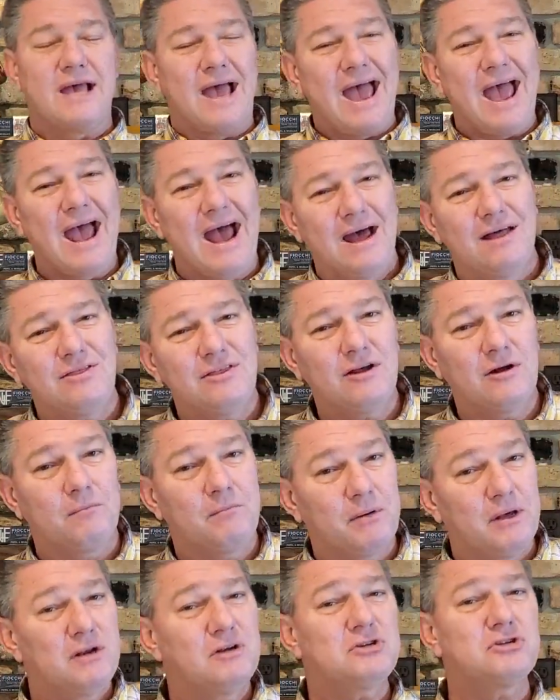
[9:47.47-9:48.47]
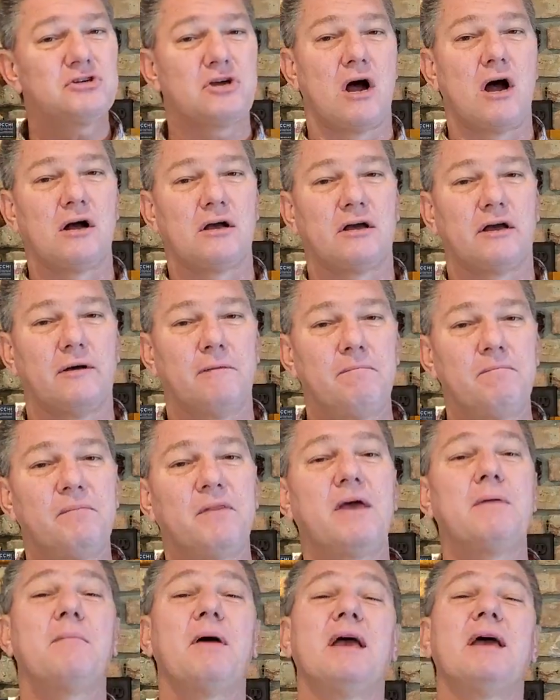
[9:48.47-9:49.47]
Had there been a shotgun,
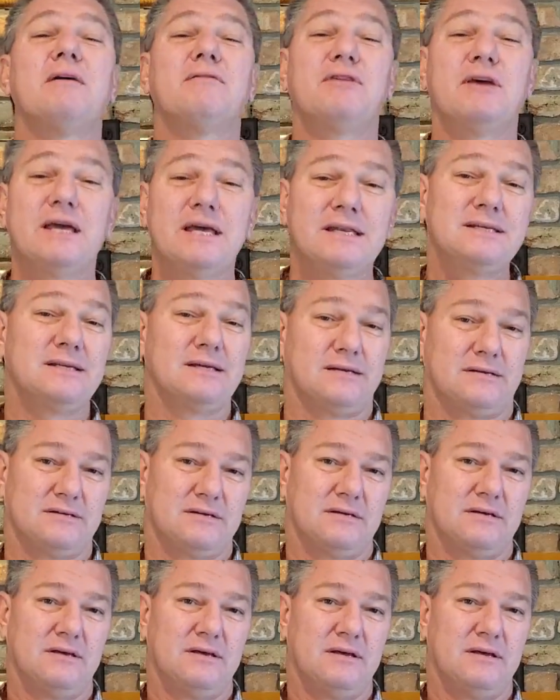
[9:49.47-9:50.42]
they may have hidden it.